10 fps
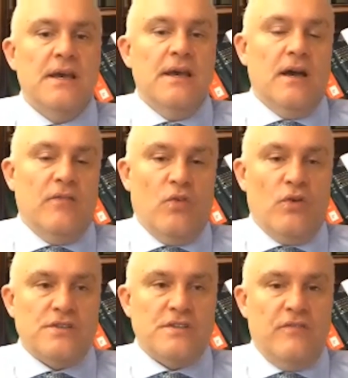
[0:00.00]
of
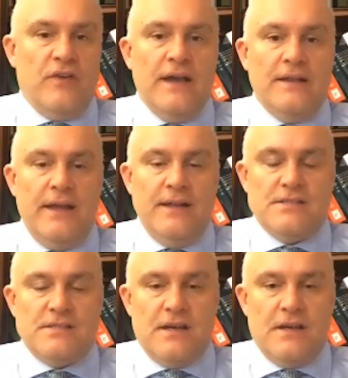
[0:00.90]
course it
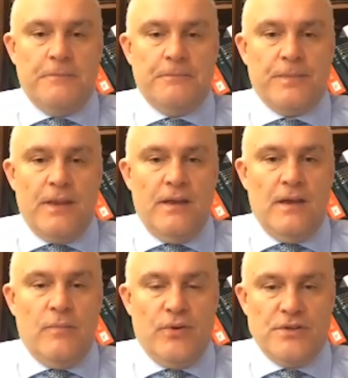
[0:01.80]
violates a
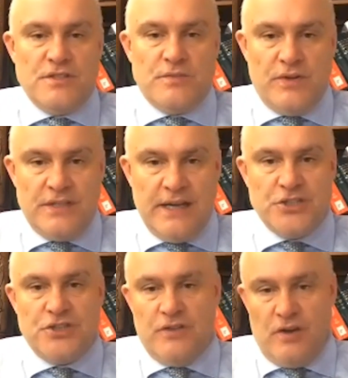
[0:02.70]
person's protection, their